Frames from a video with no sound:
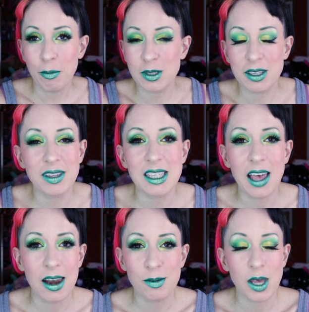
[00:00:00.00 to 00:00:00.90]
Most of these
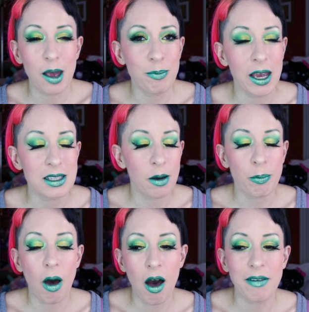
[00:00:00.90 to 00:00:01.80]
items I picked
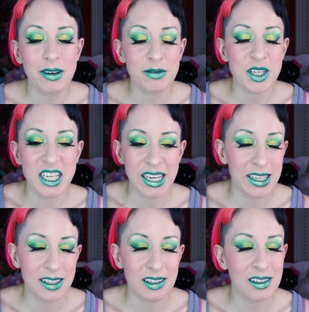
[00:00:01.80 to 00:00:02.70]
up off of
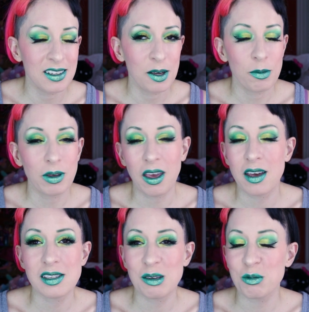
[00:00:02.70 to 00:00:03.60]
Shein
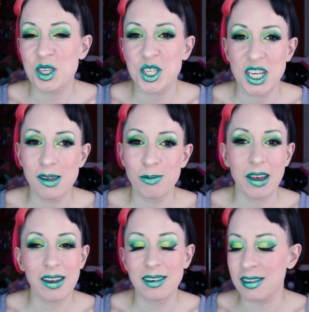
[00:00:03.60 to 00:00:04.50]
because it was cheap
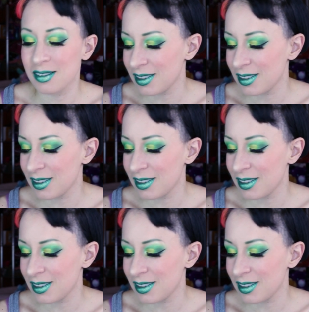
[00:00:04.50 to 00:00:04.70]
and